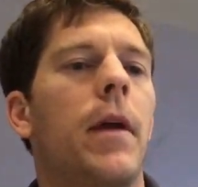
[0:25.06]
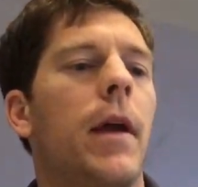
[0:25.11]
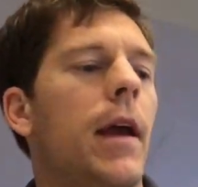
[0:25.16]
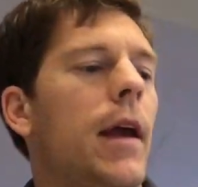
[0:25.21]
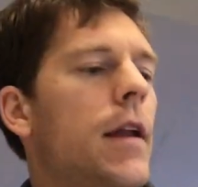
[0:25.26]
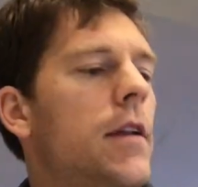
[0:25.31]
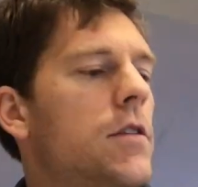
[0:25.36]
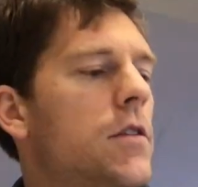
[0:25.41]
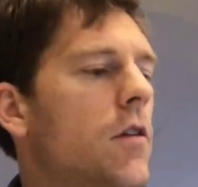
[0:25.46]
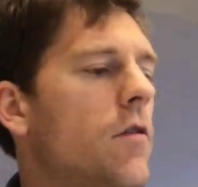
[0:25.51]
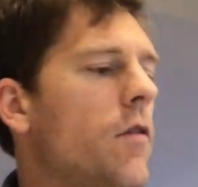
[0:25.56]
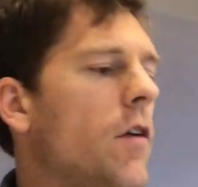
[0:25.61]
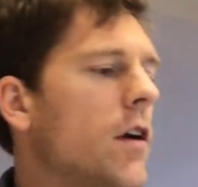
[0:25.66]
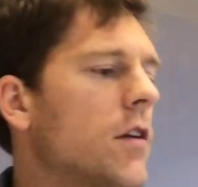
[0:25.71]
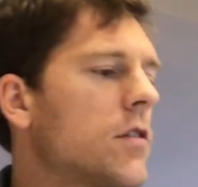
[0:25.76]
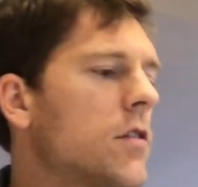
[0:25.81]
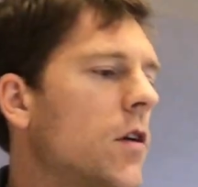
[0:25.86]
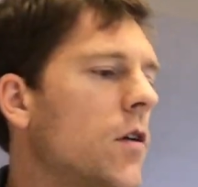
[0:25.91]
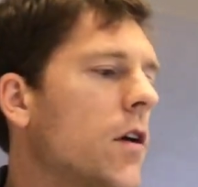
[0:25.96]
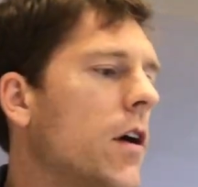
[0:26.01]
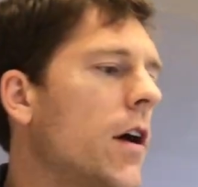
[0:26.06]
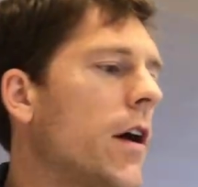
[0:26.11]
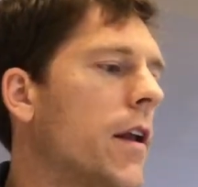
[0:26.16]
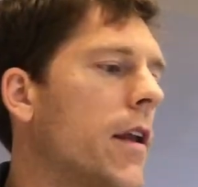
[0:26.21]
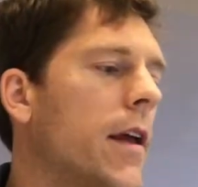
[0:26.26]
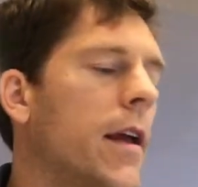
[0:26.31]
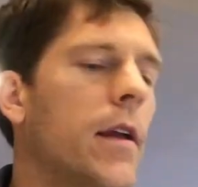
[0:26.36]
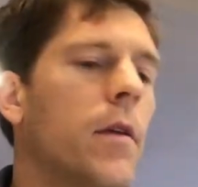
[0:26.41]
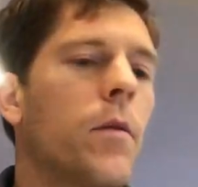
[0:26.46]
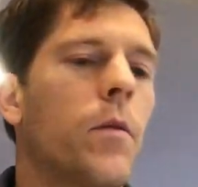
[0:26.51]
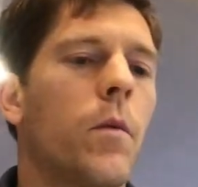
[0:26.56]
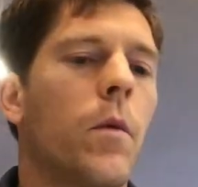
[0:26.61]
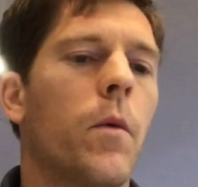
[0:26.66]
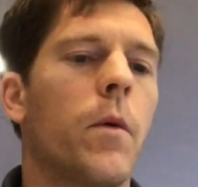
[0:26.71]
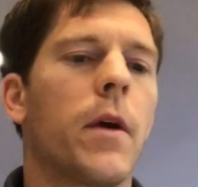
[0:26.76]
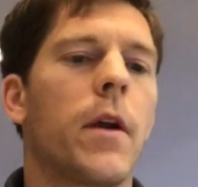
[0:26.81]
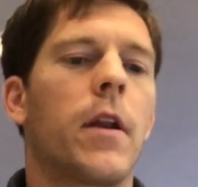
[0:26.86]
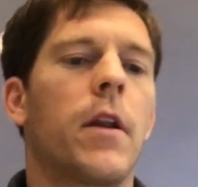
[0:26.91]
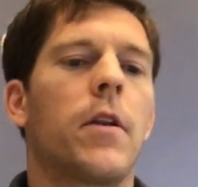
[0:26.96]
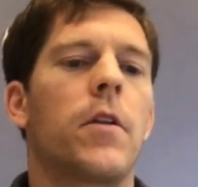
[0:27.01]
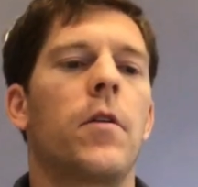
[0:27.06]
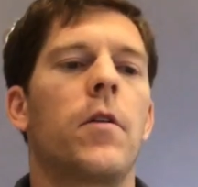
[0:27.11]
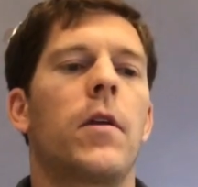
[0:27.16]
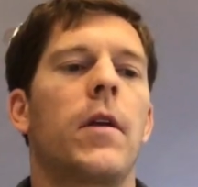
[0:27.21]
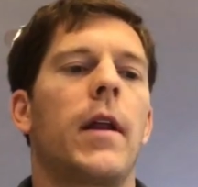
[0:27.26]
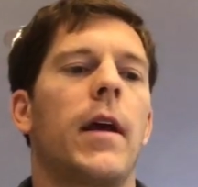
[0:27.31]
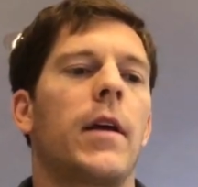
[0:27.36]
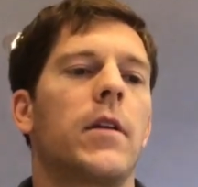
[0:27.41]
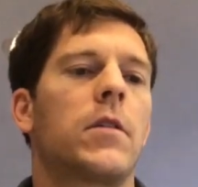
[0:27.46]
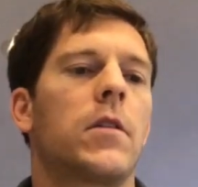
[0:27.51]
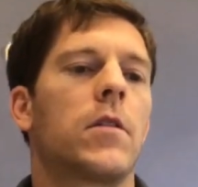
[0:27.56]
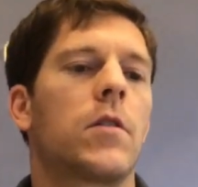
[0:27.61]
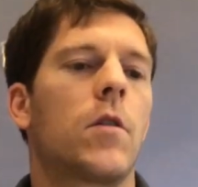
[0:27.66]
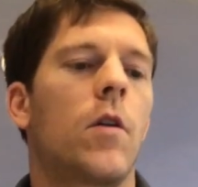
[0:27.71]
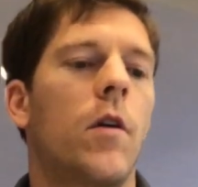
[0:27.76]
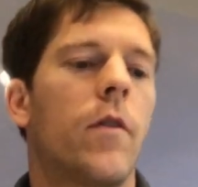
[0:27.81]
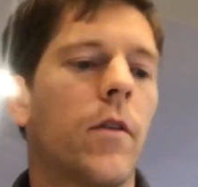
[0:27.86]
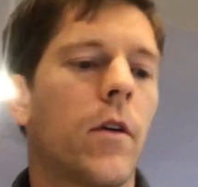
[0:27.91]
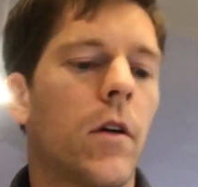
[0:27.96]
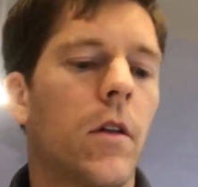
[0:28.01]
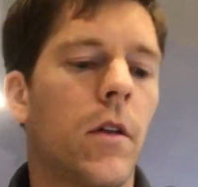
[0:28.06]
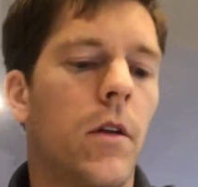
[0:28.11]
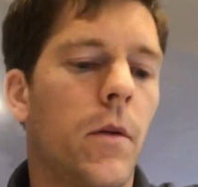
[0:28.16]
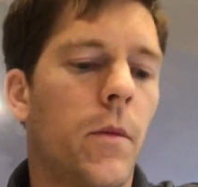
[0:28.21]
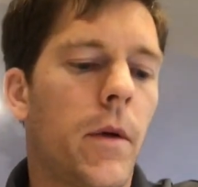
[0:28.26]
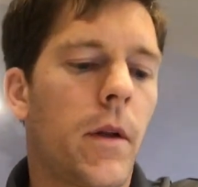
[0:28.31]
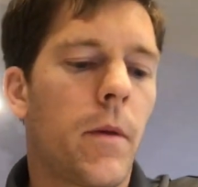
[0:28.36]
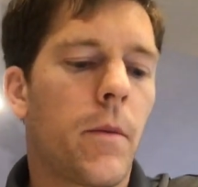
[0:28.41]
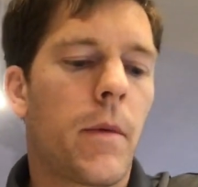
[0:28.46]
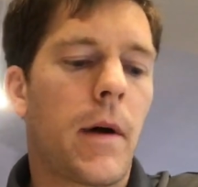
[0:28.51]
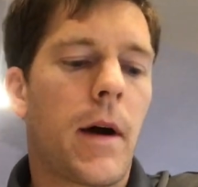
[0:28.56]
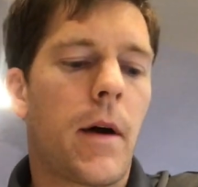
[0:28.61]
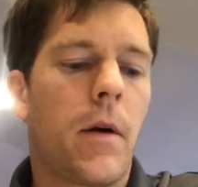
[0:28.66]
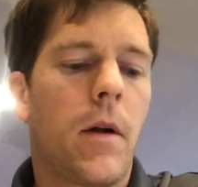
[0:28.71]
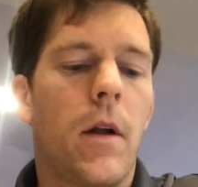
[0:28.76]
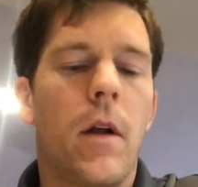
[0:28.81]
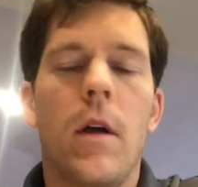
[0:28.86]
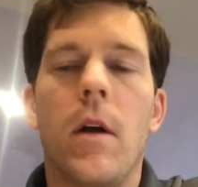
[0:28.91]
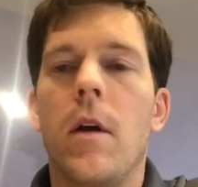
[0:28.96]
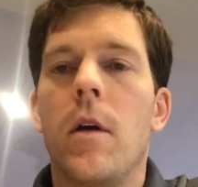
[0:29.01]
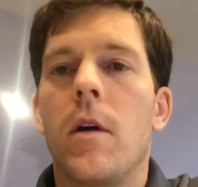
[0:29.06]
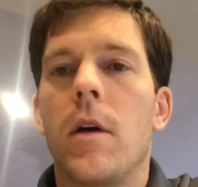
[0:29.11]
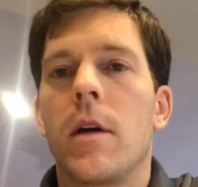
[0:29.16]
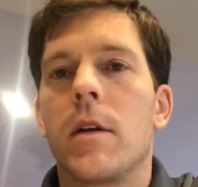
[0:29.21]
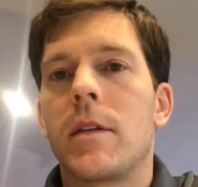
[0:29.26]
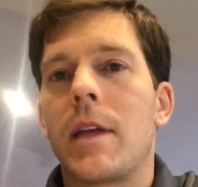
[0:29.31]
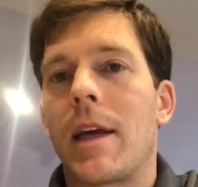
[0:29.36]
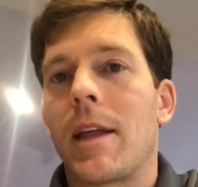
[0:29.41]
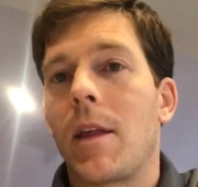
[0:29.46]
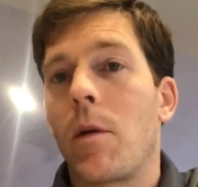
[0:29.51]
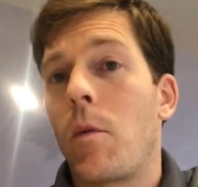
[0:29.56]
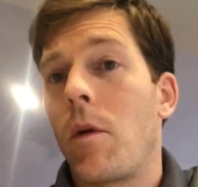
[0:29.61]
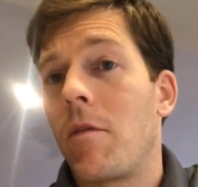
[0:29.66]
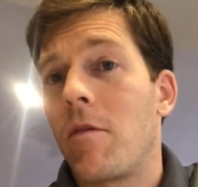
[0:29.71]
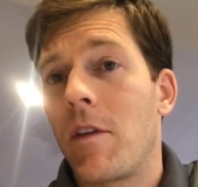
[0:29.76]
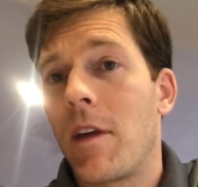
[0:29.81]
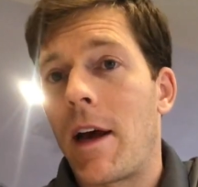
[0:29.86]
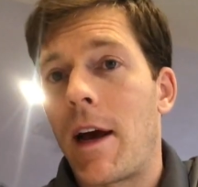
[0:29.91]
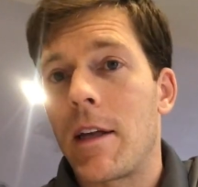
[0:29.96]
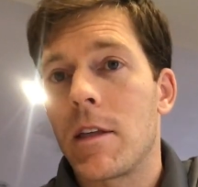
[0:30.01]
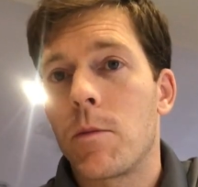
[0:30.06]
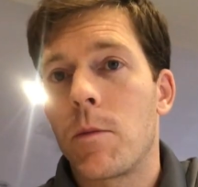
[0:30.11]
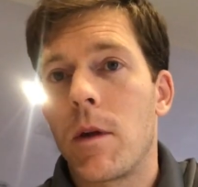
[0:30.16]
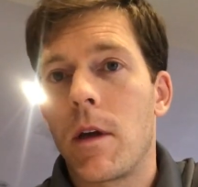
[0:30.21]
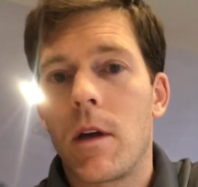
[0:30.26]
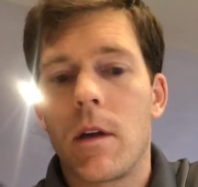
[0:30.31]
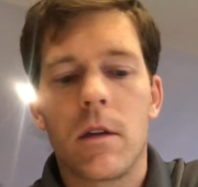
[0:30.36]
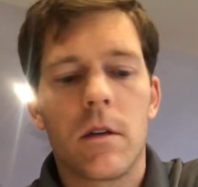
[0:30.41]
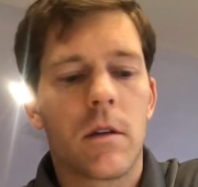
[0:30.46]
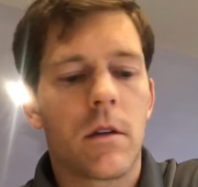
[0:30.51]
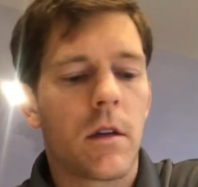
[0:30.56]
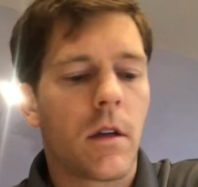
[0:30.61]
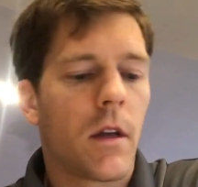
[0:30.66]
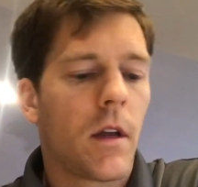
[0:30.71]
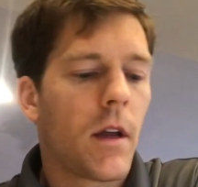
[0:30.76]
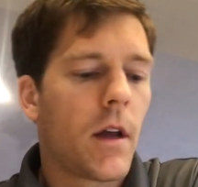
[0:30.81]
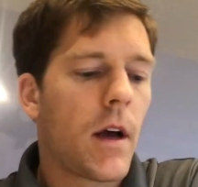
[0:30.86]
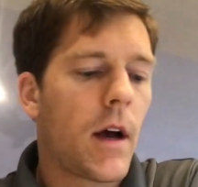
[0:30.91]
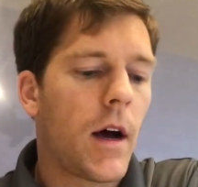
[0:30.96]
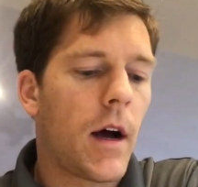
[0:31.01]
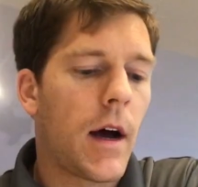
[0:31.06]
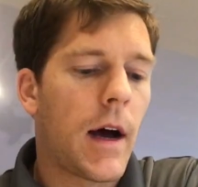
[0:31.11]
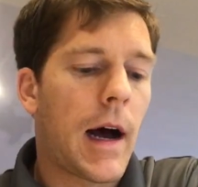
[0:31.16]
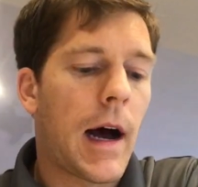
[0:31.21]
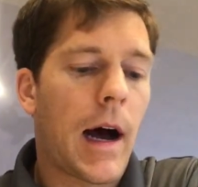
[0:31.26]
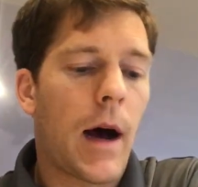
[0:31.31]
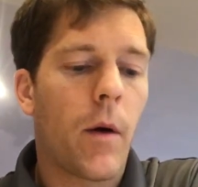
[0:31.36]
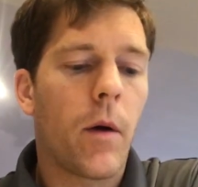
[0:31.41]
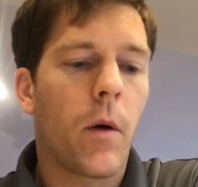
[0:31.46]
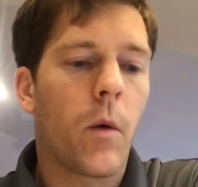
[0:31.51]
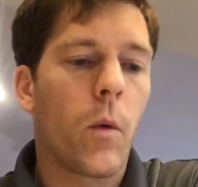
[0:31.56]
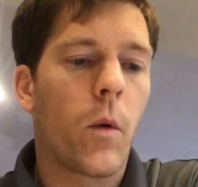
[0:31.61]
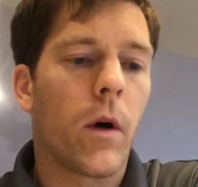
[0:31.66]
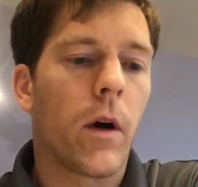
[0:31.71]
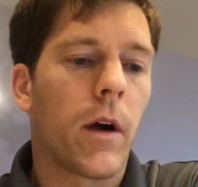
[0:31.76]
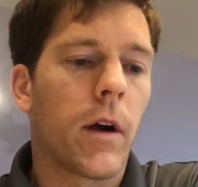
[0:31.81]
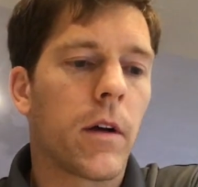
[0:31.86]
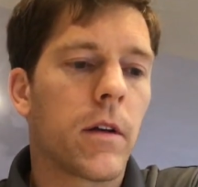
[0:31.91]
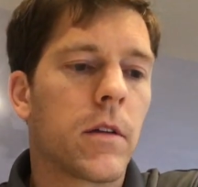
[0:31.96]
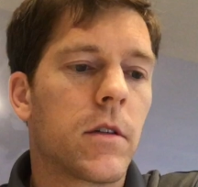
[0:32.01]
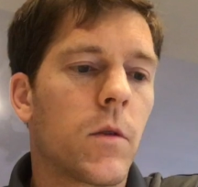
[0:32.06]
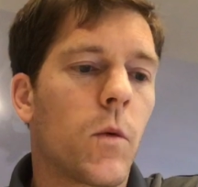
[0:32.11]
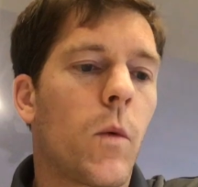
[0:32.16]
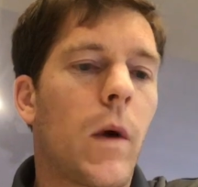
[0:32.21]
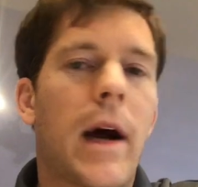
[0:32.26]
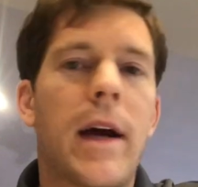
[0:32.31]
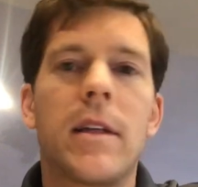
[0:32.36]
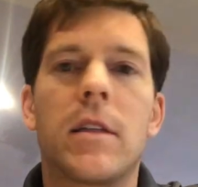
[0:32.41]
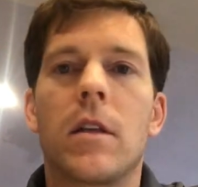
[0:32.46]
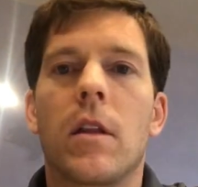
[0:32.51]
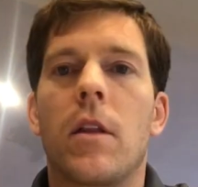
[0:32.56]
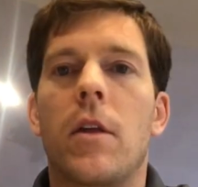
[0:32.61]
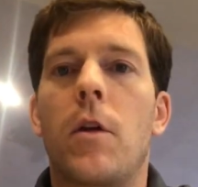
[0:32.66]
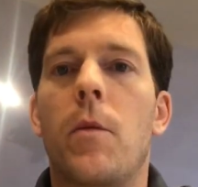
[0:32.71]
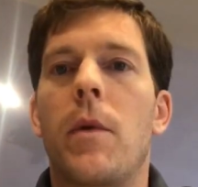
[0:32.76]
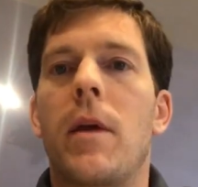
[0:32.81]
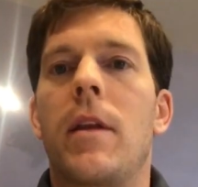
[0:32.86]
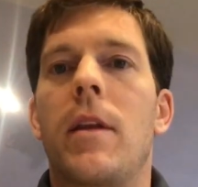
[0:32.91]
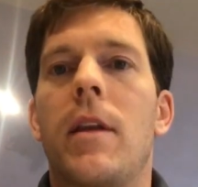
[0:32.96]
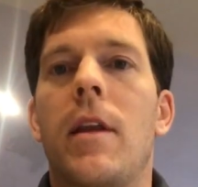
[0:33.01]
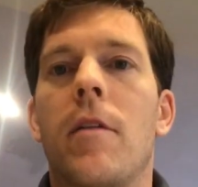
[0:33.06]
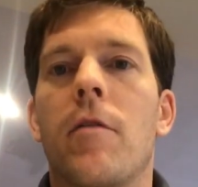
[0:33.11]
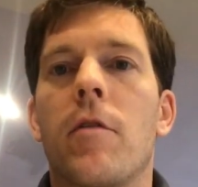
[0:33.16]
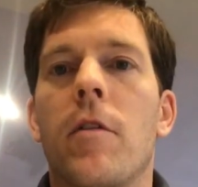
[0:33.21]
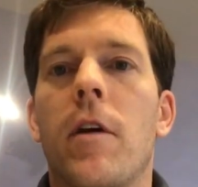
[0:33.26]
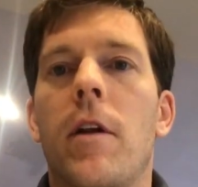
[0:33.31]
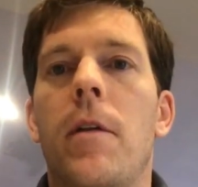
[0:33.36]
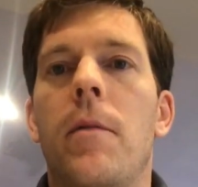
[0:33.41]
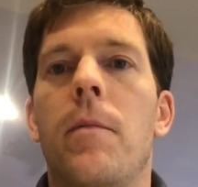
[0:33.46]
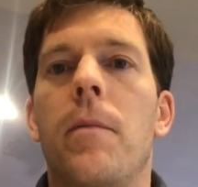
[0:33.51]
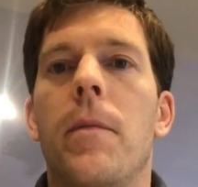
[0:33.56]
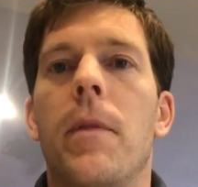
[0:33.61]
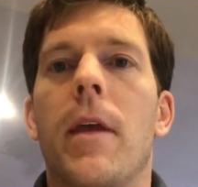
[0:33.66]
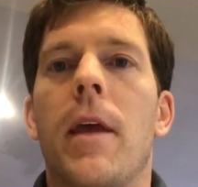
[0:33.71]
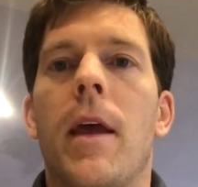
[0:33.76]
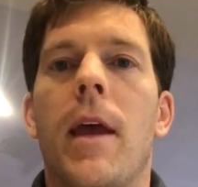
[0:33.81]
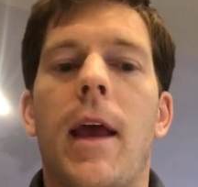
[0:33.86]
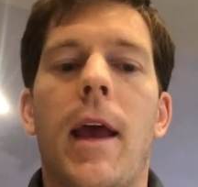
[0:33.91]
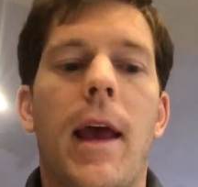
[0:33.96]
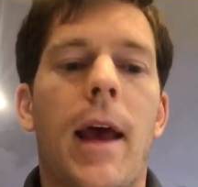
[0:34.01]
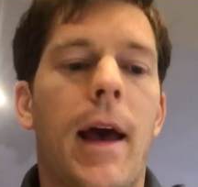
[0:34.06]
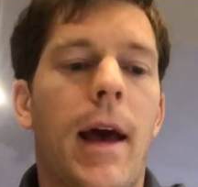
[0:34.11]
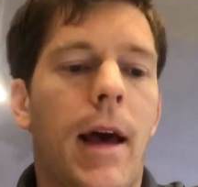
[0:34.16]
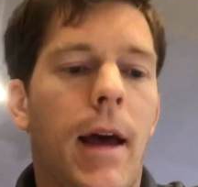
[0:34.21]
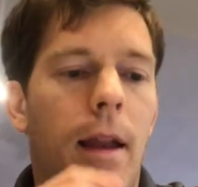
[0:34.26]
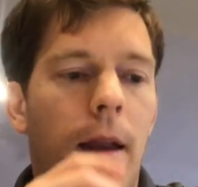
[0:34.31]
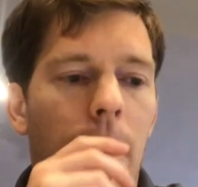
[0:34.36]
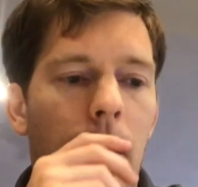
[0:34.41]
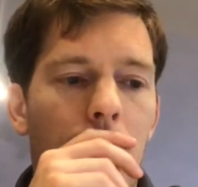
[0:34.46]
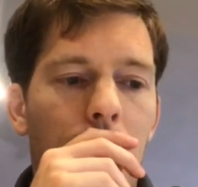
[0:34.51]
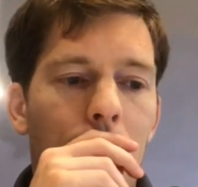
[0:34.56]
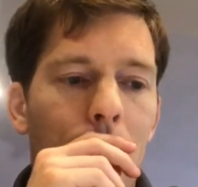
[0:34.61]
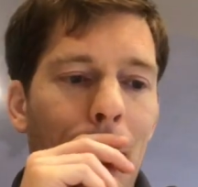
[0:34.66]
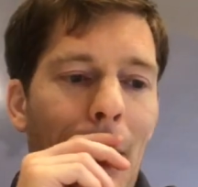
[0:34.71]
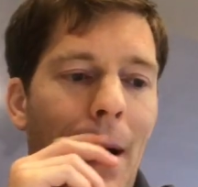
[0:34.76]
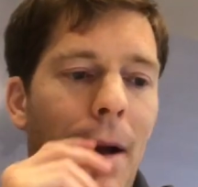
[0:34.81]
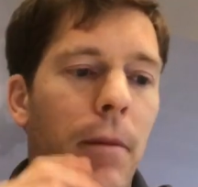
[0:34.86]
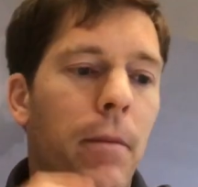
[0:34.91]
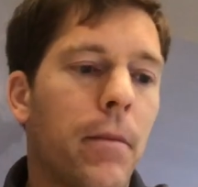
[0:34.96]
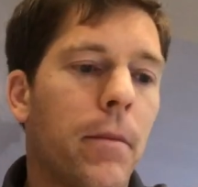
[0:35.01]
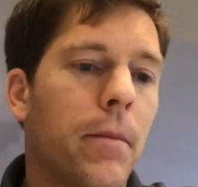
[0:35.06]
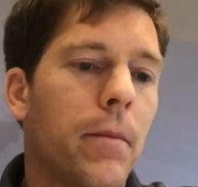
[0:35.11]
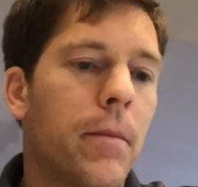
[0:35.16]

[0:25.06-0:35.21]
and so far so good. And what we're going to do today is just go over a little bit about exactly what Fiasp is, how it works, why it's a little bit different, and my